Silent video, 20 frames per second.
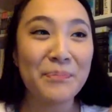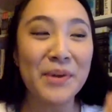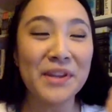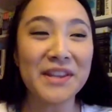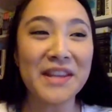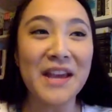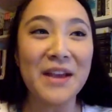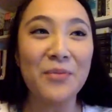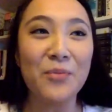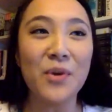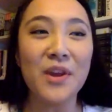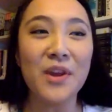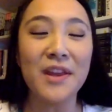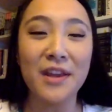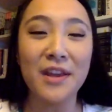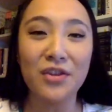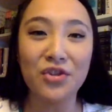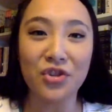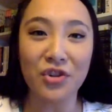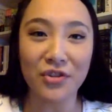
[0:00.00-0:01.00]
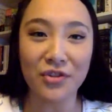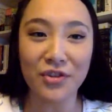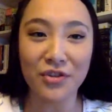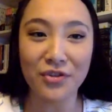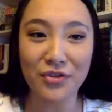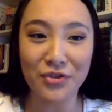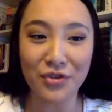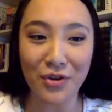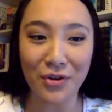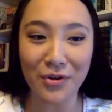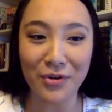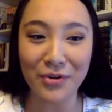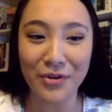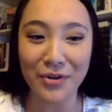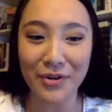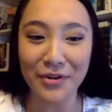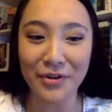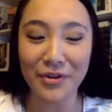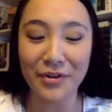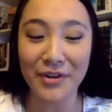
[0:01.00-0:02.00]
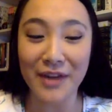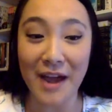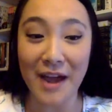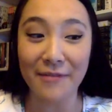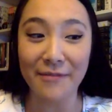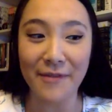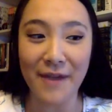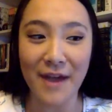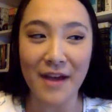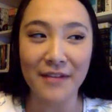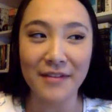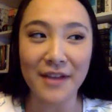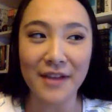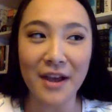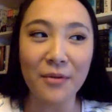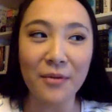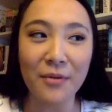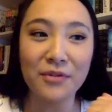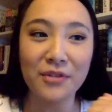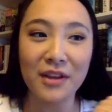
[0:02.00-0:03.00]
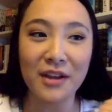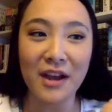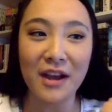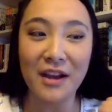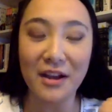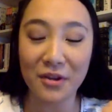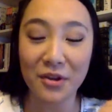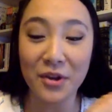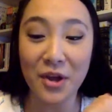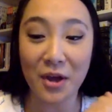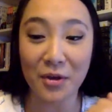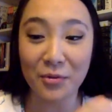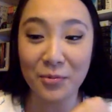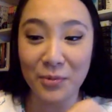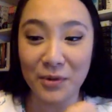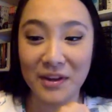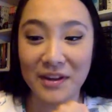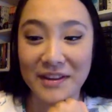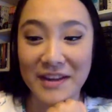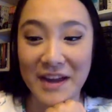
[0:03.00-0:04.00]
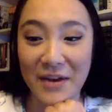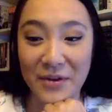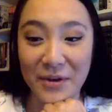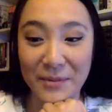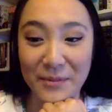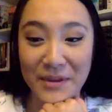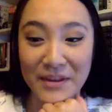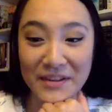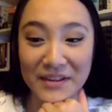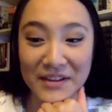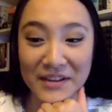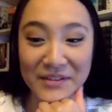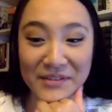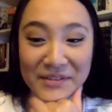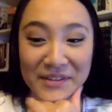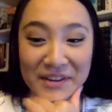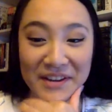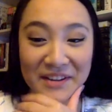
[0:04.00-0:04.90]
But then when he t just turned on her that fast, I was like, I was, I was really doubting myself.